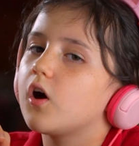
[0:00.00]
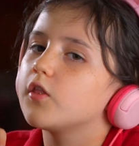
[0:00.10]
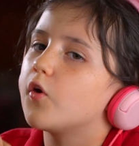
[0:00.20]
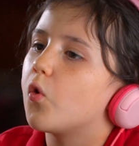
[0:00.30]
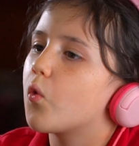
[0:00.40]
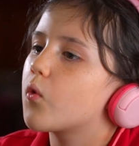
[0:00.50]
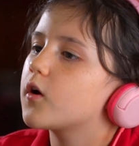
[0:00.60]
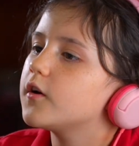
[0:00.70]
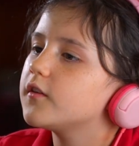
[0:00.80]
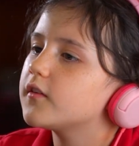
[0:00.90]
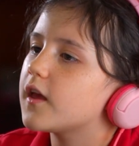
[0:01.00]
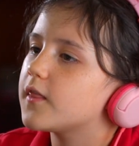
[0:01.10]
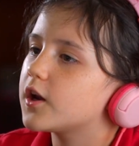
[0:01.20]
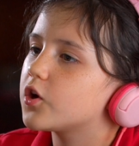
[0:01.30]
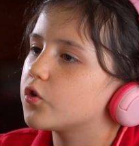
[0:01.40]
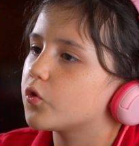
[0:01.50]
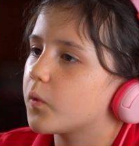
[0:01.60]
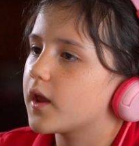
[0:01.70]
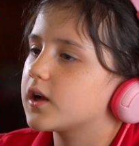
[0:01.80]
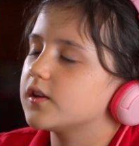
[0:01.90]
all the ores and then it goes
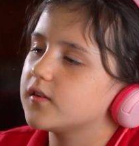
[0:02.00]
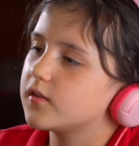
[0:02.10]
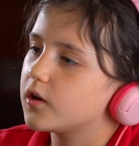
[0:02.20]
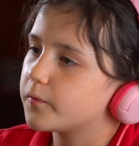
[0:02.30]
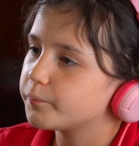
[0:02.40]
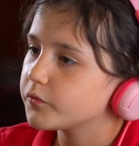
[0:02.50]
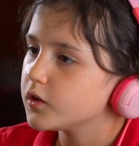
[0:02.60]
away because, you know.